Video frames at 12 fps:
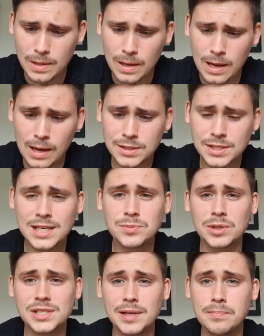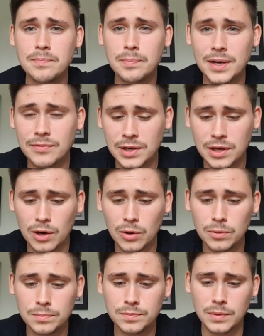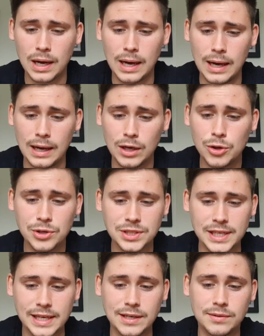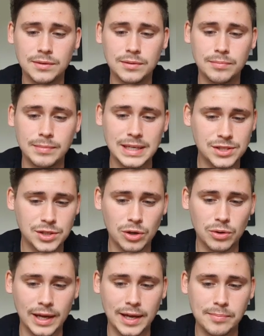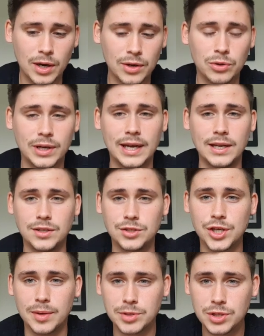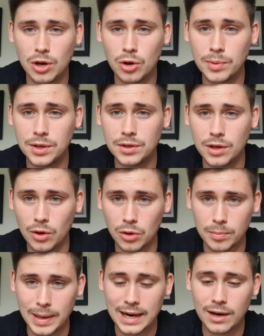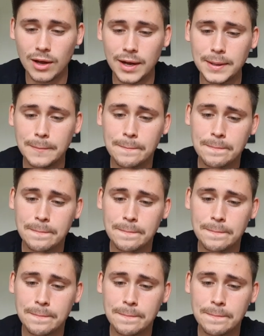Uh, so that's my team: Pickford in goal, uh, Lucas Digne, Mason Holgate, Michael Keane, and Seamus Coleman on the back line.